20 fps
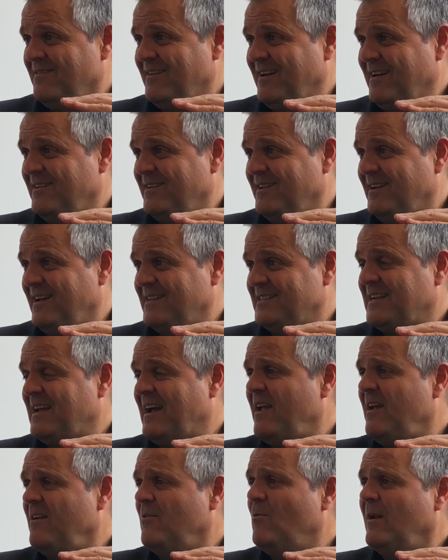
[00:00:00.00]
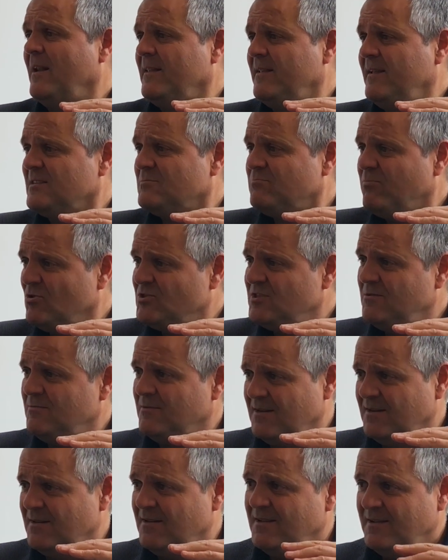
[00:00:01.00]
as high quality as
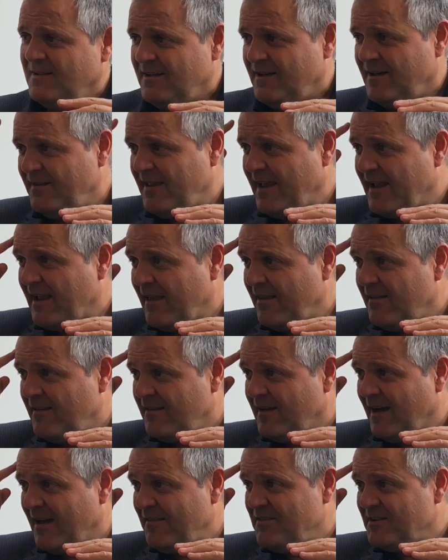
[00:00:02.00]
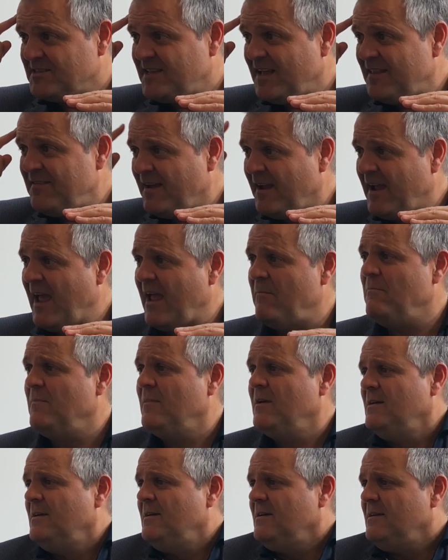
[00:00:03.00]
possible, and they can understand the game
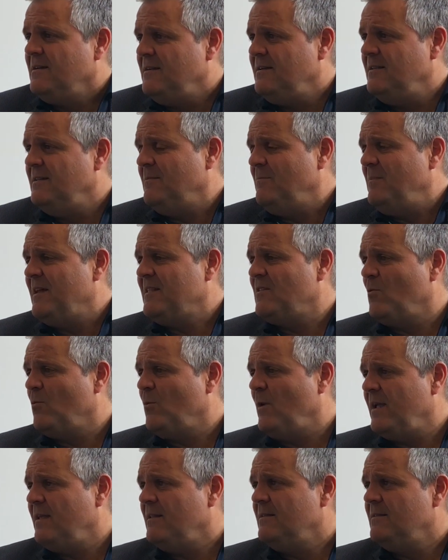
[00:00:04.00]
in the better way.